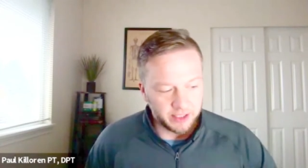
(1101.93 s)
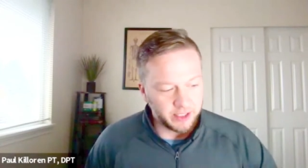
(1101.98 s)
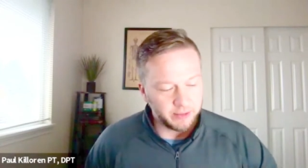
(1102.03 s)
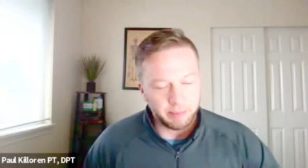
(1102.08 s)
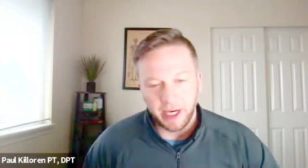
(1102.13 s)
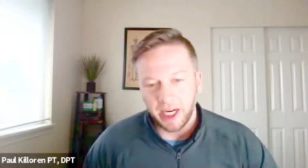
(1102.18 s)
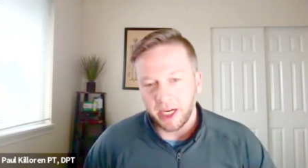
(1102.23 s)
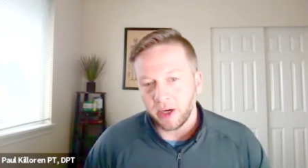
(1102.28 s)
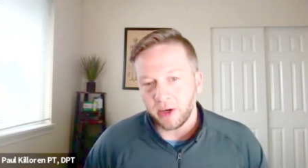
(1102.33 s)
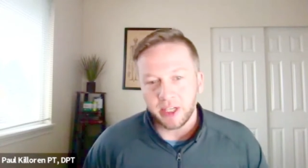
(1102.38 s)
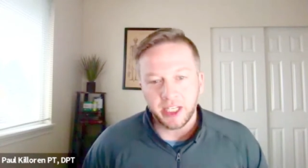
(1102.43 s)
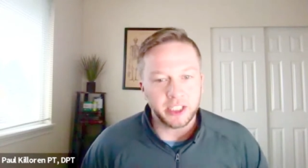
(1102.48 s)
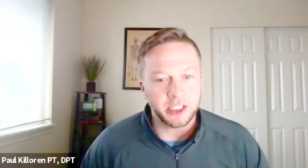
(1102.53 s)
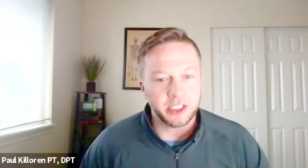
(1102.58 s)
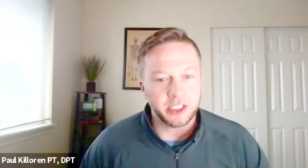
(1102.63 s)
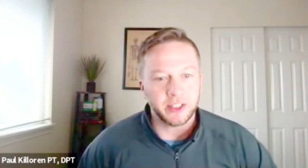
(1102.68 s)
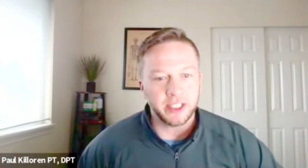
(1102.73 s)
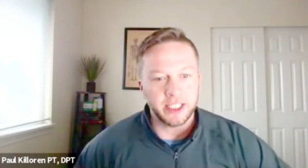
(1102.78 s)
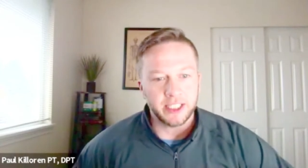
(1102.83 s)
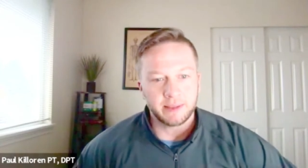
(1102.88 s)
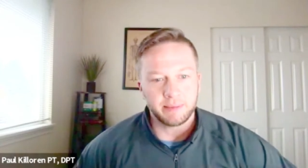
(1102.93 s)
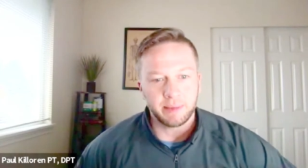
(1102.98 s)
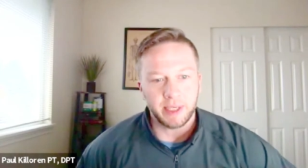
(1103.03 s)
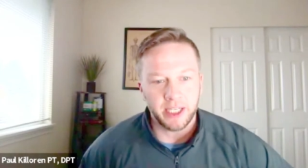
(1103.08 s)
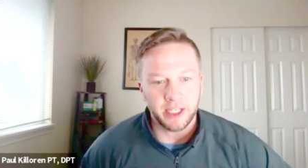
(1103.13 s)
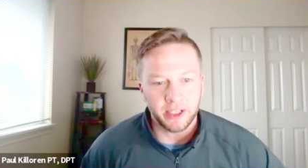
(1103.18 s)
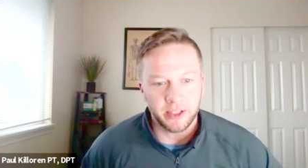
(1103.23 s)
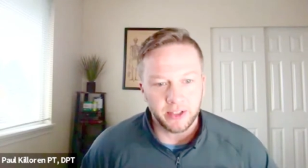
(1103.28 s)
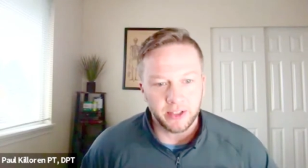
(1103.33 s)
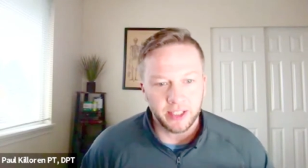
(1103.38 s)
my own injuries,
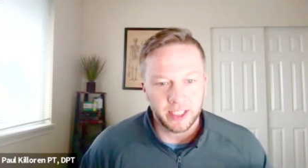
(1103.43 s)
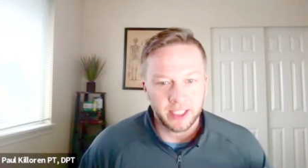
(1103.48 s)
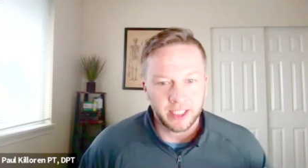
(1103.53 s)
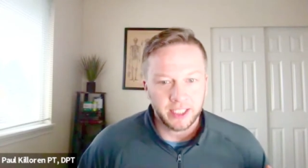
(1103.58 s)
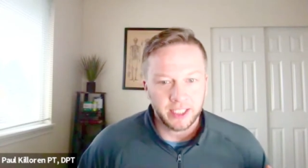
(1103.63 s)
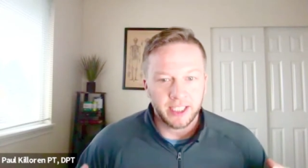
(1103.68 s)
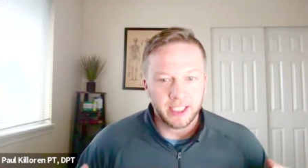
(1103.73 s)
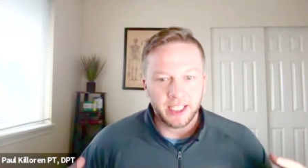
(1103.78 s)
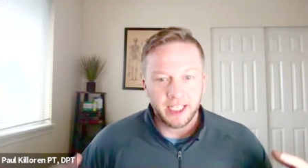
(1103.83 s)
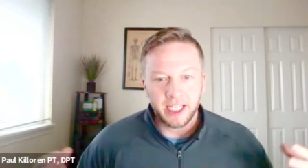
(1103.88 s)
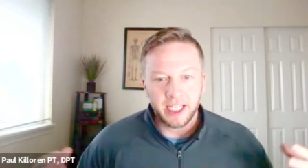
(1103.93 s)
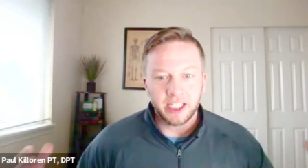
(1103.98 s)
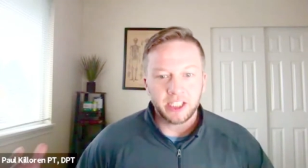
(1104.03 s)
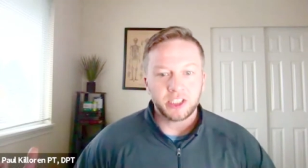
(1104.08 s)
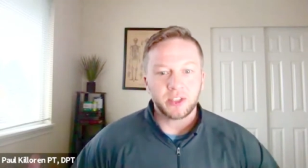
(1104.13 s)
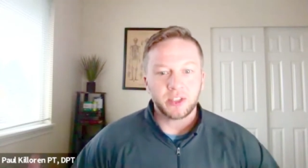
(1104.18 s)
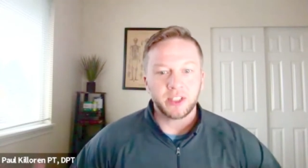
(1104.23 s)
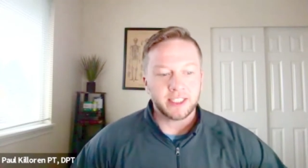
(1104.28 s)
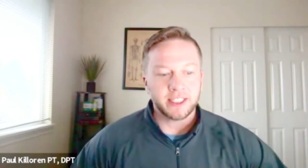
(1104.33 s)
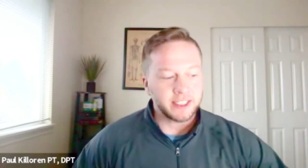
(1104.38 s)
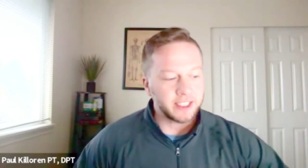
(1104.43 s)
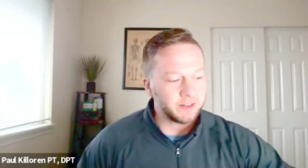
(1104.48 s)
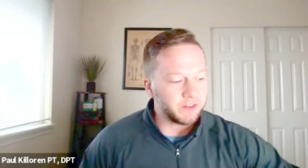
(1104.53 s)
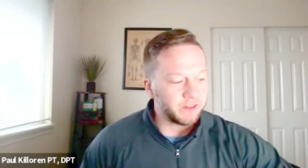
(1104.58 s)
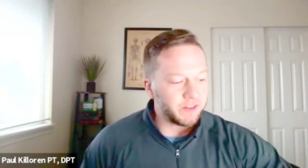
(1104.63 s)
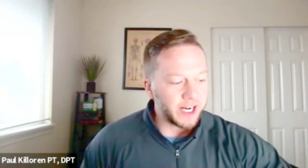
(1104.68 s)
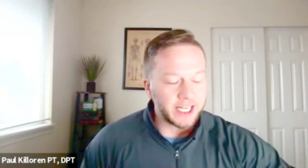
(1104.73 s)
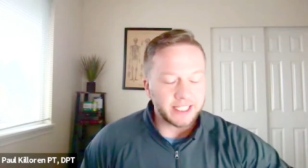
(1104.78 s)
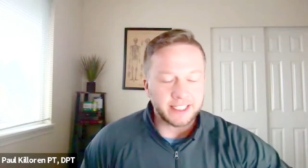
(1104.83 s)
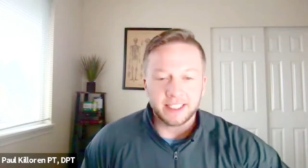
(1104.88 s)
my own interest and
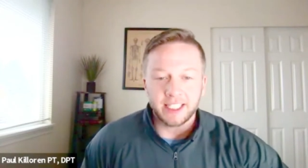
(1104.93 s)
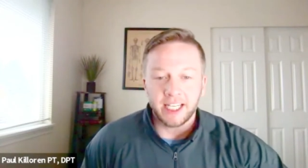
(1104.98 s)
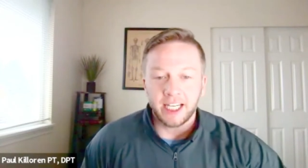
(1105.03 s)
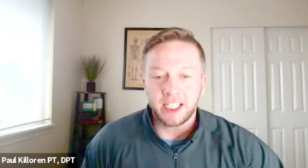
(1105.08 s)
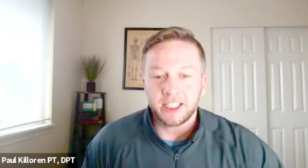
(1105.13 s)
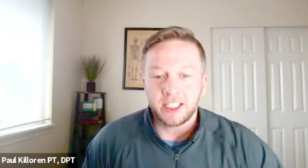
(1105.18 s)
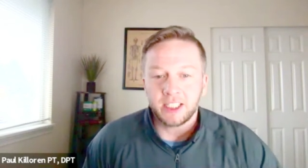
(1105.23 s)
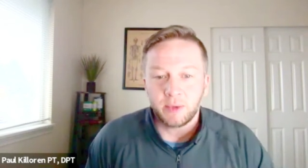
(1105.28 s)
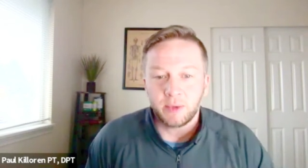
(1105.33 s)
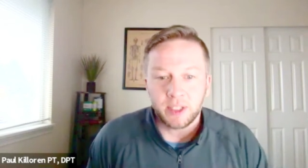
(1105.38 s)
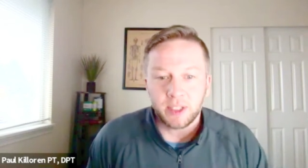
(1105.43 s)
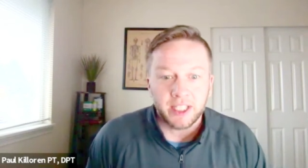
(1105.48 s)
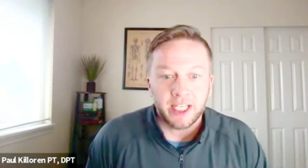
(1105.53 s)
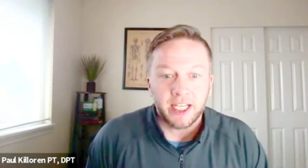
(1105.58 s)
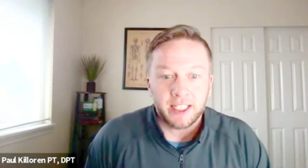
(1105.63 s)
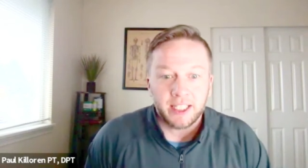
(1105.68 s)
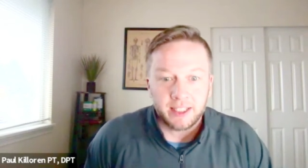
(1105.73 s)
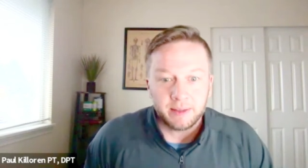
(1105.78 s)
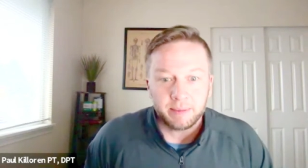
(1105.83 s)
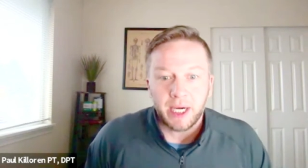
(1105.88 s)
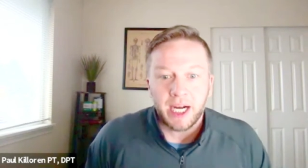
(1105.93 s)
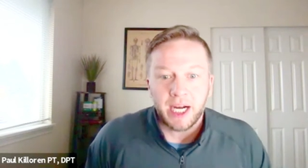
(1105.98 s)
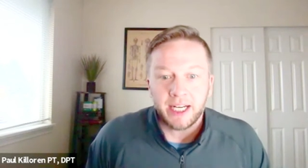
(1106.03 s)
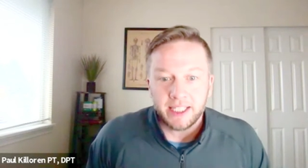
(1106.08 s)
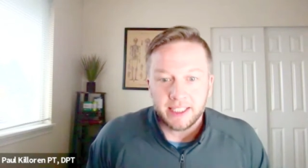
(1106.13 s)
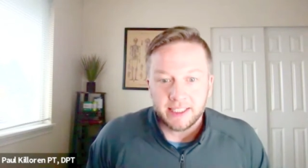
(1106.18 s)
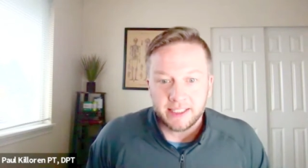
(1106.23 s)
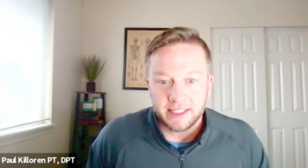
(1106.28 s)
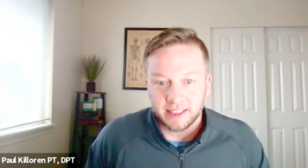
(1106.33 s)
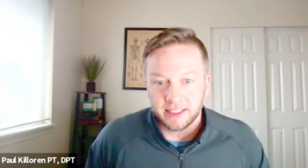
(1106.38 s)
fascination with like the
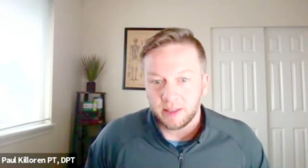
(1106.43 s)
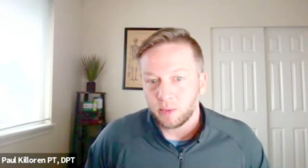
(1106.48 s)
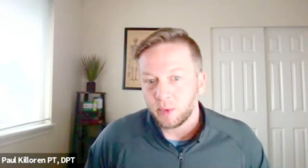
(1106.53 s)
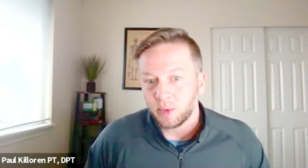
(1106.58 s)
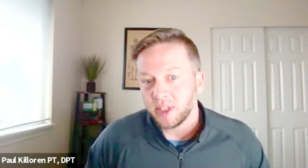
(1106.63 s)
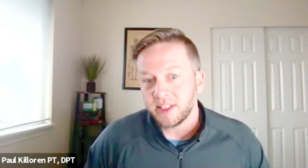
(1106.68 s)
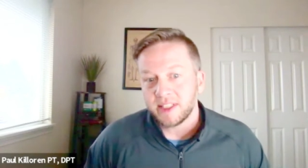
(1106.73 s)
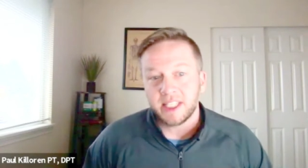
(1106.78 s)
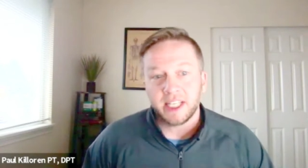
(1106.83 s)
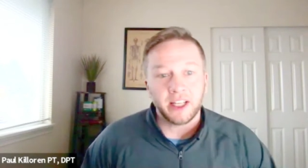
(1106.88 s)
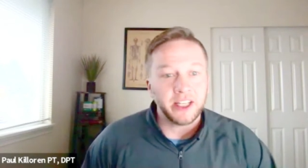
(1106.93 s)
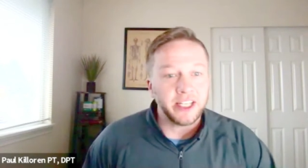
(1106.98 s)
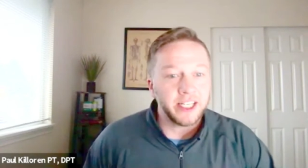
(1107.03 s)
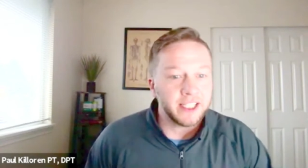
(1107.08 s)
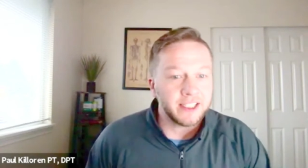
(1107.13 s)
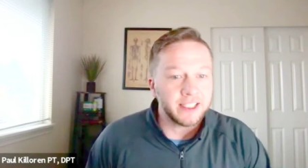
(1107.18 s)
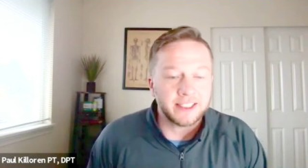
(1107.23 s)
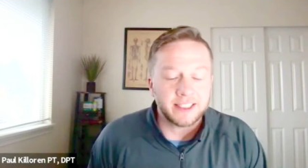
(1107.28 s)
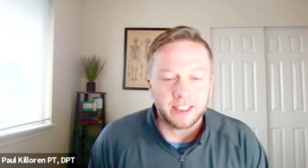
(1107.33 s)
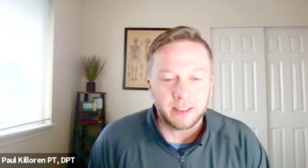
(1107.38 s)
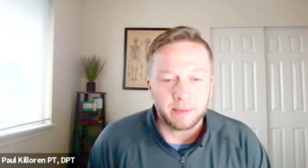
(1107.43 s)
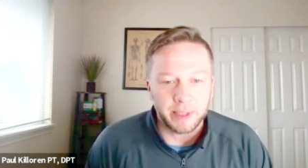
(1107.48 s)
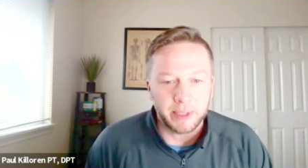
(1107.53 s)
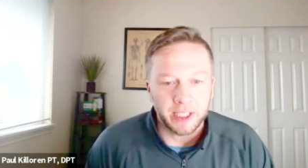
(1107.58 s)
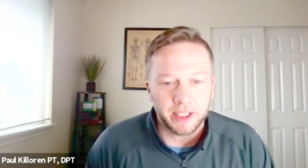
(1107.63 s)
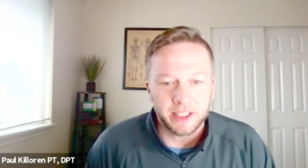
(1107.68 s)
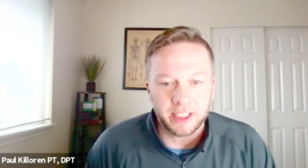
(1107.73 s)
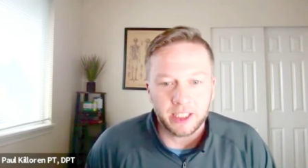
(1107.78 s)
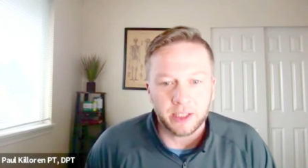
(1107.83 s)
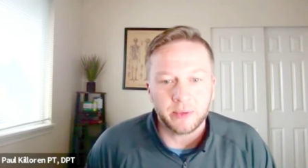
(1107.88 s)
body's resilience and
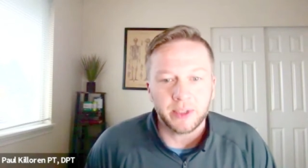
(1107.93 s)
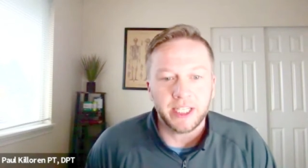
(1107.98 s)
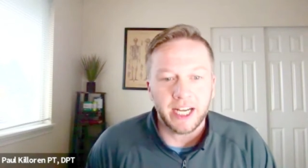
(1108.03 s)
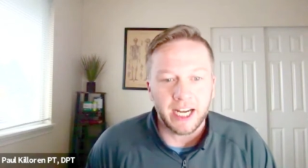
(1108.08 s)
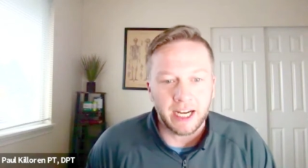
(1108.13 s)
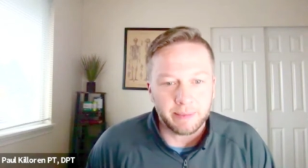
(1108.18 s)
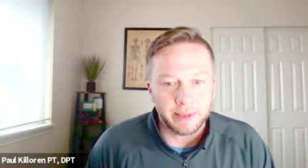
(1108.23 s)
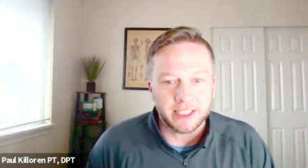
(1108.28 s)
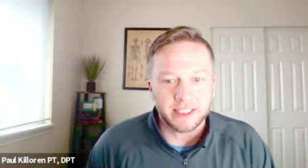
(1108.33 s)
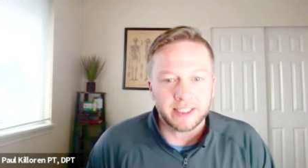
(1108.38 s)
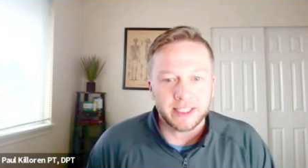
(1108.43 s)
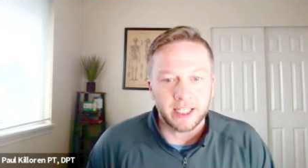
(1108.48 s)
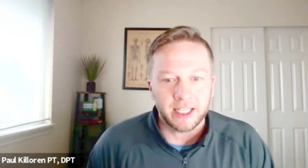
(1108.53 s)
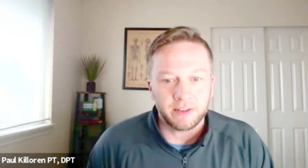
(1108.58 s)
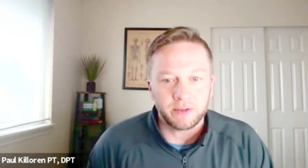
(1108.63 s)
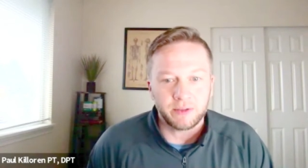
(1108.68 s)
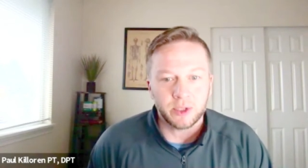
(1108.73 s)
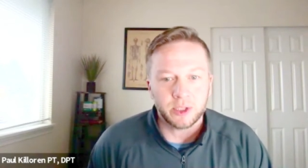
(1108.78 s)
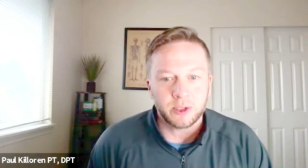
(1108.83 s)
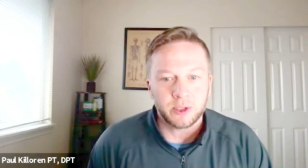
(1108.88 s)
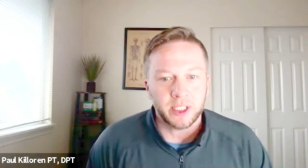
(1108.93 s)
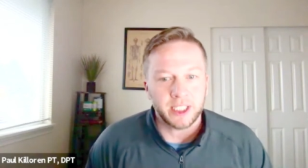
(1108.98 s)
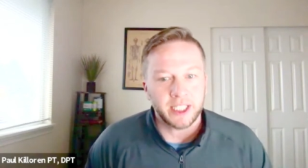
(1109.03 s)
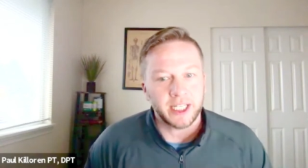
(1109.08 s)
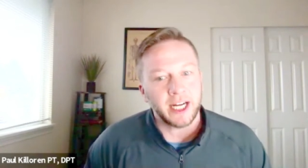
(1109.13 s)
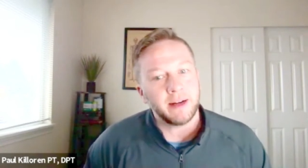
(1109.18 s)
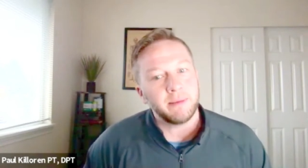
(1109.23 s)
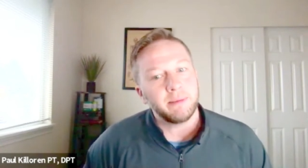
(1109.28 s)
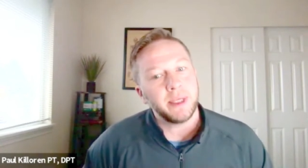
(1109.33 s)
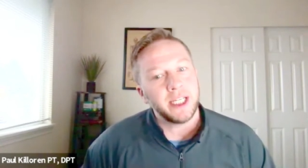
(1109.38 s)
ability to rehab itself was what
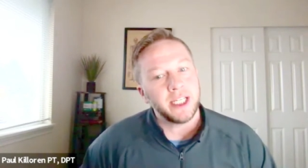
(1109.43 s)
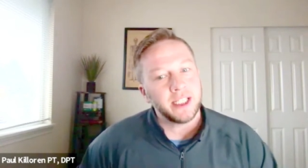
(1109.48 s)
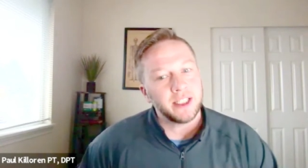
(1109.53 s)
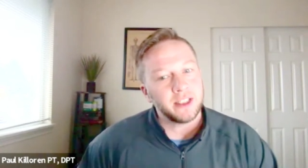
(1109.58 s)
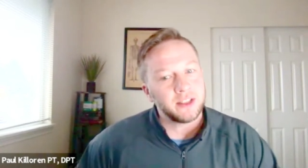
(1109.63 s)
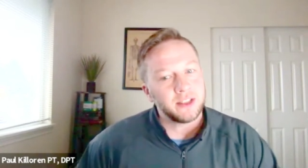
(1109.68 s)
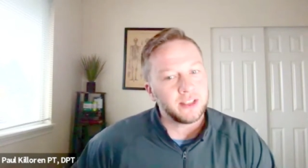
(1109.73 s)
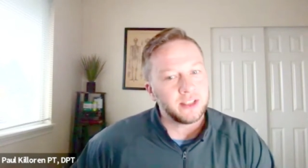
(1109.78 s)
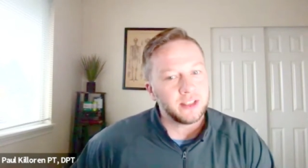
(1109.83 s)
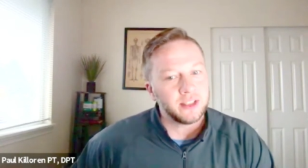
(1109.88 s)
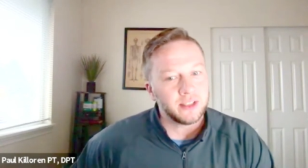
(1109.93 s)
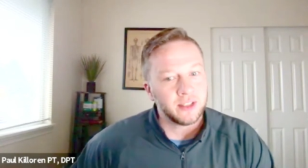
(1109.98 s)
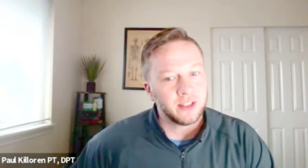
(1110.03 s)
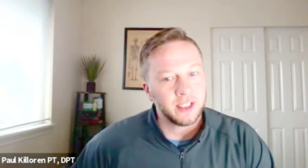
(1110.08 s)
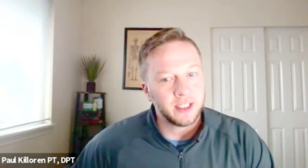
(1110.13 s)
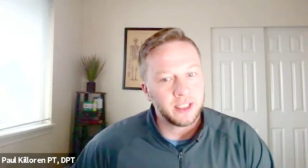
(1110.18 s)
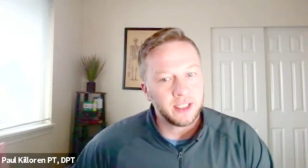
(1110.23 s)
got me into